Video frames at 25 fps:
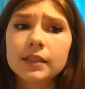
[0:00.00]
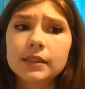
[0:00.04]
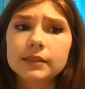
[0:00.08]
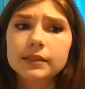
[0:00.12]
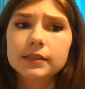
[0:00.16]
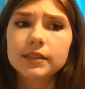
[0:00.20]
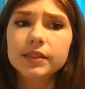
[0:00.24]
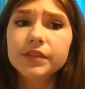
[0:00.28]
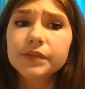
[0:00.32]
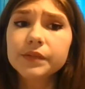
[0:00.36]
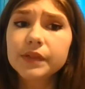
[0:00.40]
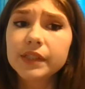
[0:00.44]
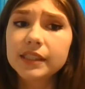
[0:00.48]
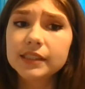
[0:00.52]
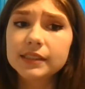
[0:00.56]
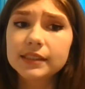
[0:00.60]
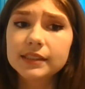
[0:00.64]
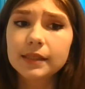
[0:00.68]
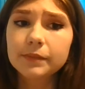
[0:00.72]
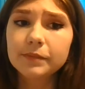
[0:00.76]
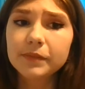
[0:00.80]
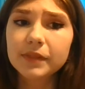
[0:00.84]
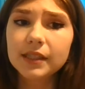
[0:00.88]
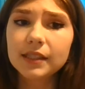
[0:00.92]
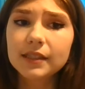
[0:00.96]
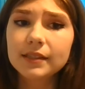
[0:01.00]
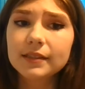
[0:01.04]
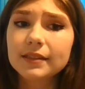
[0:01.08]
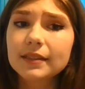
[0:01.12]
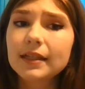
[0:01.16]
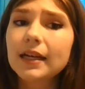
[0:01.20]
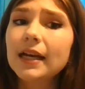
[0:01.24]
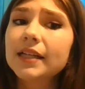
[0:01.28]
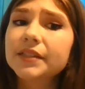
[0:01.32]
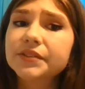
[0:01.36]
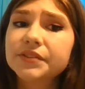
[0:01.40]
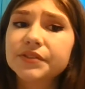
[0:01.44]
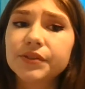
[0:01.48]
"Do you need something?"
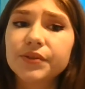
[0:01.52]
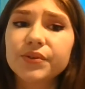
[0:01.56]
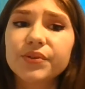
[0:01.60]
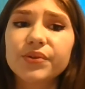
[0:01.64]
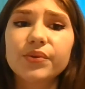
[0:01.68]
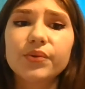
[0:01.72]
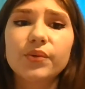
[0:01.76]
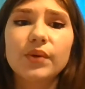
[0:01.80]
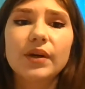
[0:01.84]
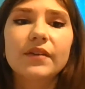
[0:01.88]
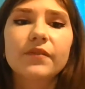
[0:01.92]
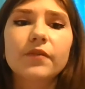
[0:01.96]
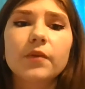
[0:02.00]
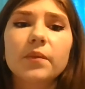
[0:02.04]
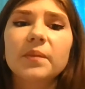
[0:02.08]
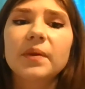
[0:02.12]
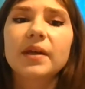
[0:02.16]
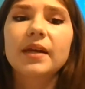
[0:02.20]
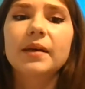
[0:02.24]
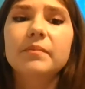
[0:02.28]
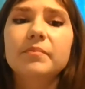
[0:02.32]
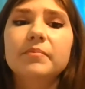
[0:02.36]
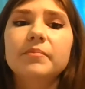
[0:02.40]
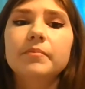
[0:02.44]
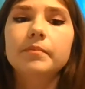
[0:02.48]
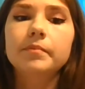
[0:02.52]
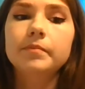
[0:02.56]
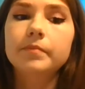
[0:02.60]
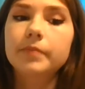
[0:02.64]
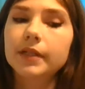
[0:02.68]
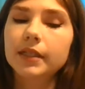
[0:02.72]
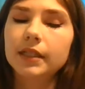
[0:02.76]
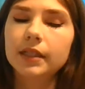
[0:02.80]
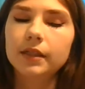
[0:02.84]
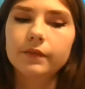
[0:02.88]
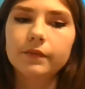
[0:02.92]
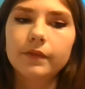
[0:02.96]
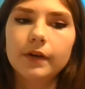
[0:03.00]
I scooted away from him,
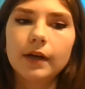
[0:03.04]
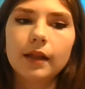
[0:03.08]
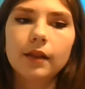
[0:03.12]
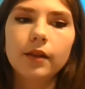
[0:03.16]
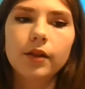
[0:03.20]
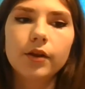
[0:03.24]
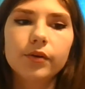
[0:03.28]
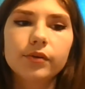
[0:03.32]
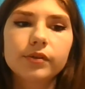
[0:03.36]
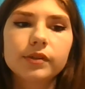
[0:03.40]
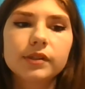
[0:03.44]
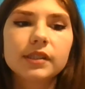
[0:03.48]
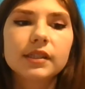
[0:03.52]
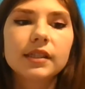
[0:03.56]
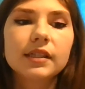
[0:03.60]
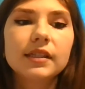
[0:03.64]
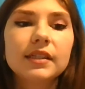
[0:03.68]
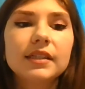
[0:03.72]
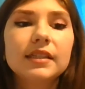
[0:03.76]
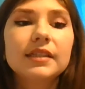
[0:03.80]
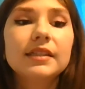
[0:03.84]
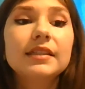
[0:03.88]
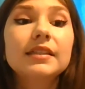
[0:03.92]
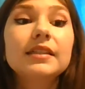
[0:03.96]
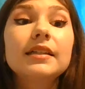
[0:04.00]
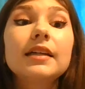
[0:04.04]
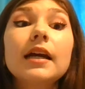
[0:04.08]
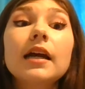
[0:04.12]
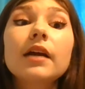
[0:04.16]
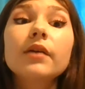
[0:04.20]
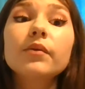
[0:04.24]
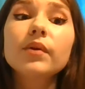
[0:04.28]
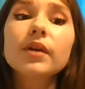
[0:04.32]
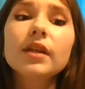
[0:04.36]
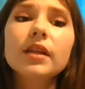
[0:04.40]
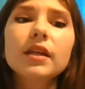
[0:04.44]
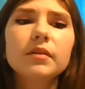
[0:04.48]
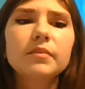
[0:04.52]
but he followed. "I
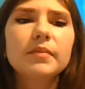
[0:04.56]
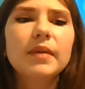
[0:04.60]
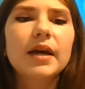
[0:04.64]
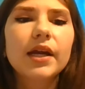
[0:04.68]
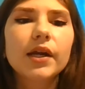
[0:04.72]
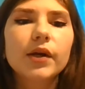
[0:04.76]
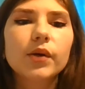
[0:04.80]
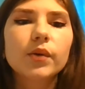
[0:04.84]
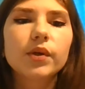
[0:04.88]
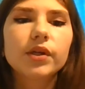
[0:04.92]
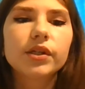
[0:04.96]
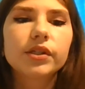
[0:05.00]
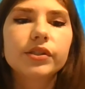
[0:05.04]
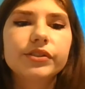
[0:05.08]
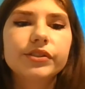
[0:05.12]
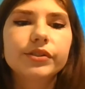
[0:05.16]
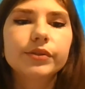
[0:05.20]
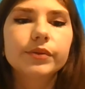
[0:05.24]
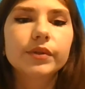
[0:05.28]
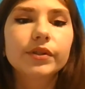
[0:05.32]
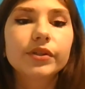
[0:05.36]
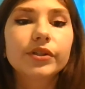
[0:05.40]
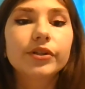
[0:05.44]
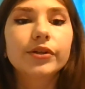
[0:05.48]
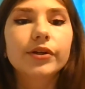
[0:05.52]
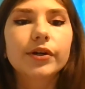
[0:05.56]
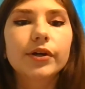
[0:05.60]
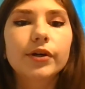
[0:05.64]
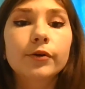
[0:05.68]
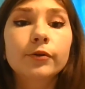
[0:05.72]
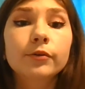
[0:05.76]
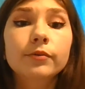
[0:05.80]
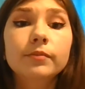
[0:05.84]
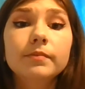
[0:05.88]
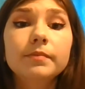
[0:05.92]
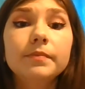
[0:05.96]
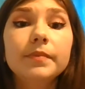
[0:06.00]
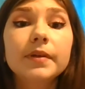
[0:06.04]
really admire what you're doing,
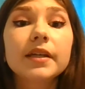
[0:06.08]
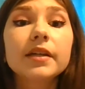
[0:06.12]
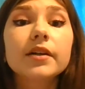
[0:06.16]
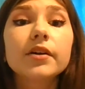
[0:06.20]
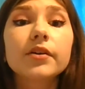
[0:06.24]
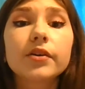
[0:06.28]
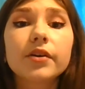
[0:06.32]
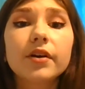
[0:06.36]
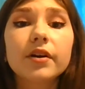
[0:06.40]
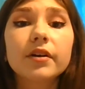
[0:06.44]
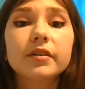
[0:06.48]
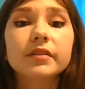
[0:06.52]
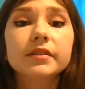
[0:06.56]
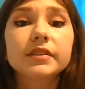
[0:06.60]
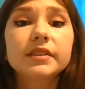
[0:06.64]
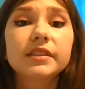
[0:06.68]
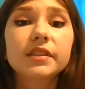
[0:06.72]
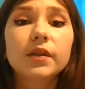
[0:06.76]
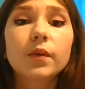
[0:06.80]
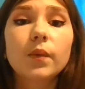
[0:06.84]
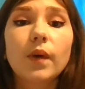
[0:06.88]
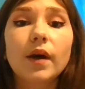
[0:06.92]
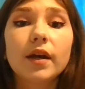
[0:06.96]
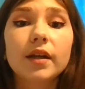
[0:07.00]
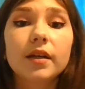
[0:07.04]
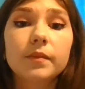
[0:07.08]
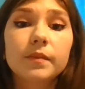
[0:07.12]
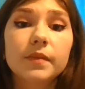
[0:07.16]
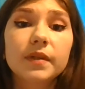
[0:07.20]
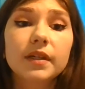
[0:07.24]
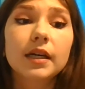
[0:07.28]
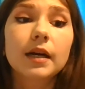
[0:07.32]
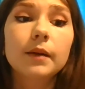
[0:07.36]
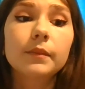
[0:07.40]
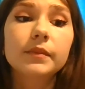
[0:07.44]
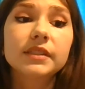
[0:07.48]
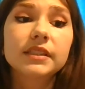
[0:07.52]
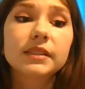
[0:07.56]
being a girl and still wanting to
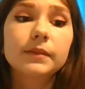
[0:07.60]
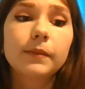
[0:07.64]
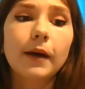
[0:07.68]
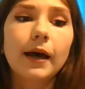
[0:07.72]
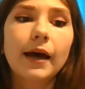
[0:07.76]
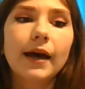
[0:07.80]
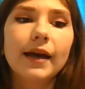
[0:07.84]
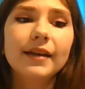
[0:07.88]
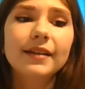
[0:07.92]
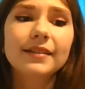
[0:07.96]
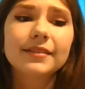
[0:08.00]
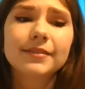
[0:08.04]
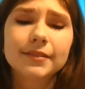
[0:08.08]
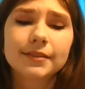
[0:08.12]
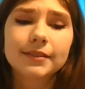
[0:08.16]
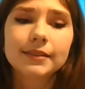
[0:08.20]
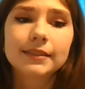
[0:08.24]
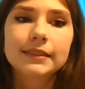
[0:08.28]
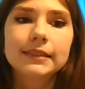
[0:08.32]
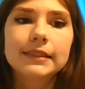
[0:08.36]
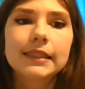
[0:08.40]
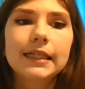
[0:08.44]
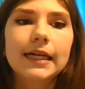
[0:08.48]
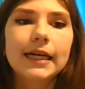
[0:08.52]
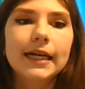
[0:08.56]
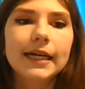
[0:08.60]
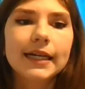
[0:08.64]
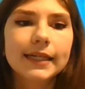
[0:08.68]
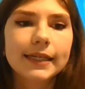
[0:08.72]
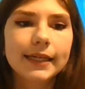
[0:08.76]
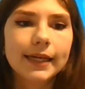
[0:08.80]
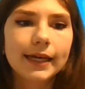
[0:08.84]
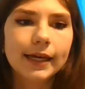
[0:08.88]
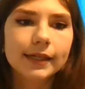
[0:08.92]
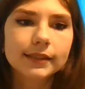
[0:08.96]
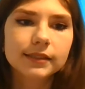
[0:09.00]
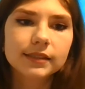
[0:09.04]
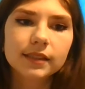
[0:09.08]
become a spy." I
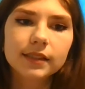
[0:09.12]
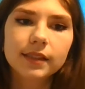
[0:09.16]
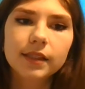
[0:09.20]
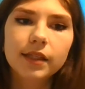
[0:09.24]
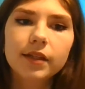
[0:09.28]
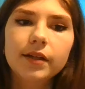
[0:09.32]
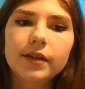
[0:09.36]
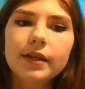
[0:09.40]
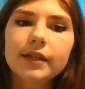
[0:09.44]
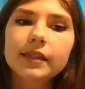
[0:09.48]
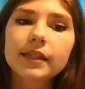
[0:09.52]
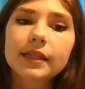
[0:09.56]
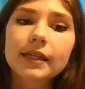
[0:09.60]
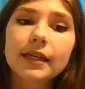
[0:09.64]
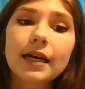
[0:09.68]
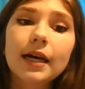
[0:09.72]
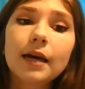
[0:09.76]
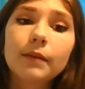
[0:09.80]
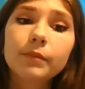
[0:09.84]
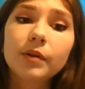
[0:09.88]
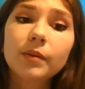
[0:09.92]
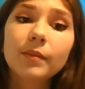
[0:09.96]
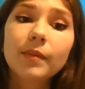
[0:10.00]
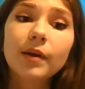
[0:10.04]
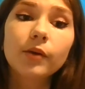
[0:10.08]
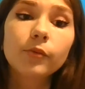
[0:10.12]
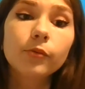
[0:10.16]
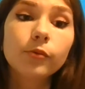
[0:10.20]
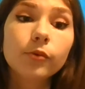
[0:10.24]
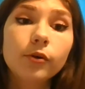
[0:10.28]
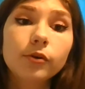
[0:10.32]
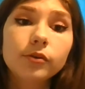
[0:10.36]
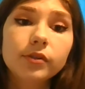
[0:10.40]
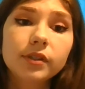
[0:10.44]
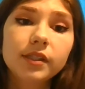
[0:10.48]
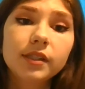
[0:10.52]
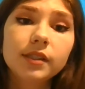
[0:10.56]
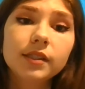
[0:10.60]
gagged a little at the compliment
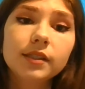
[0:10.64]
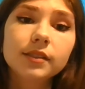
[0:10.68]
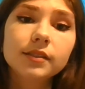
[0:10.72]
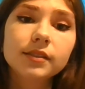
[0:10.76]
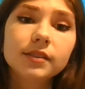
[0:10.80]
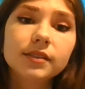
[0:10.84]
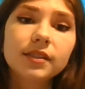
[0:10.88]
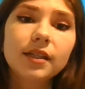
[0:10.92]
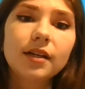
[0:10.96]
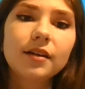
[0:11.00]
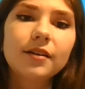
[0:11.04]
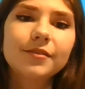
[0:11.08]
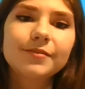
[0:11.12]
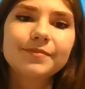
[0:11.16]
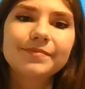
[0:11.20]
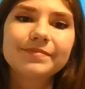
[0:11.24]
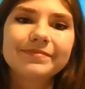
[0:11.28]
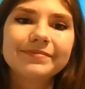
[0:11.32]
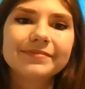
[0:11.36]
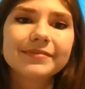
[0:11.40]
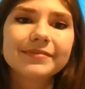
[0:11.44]
rolled in an insult.